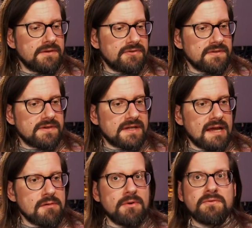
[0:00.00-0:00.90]
I think that
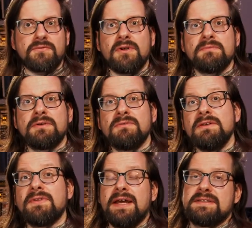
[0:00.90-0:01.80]
came about from
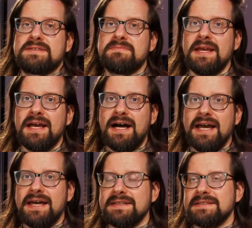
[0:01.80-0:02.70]
Reflex,
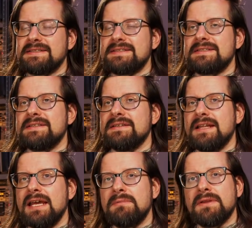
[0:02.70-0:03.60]
and the
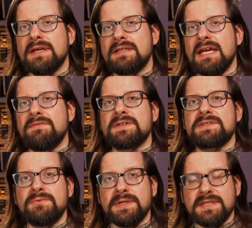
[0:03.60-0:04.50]
label that Aphex
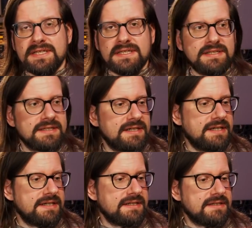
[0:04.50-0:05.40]
Twin did
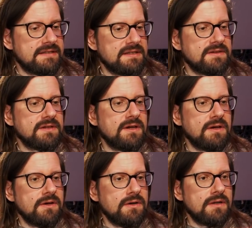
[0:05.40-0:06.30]
in the
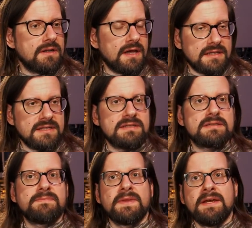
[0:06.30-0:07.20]

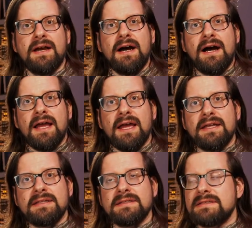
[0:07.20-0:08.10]
90s.
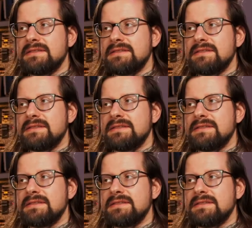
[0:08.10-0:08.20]
And